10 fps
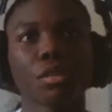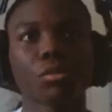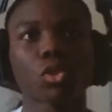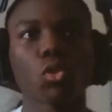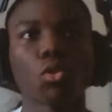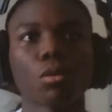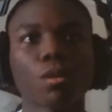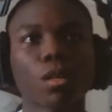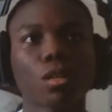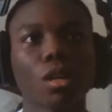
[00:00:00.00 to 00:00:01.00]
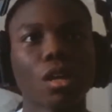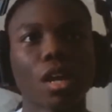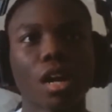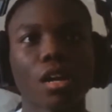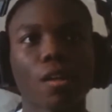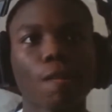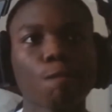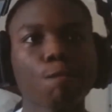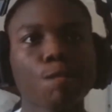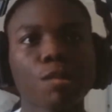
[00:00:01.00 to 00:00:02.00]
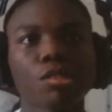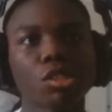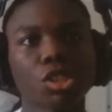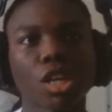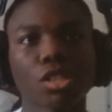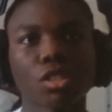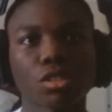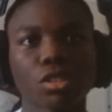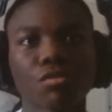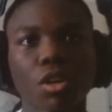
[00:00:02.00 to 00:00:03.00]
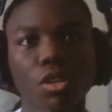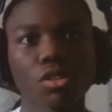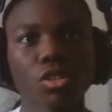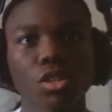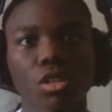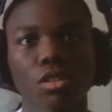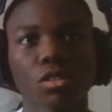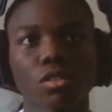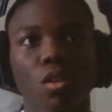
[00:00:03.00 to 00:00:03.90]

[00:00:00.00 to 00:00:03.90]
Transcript: y'all niggas let him score, bro. It's the Giants, though. They fucking suck.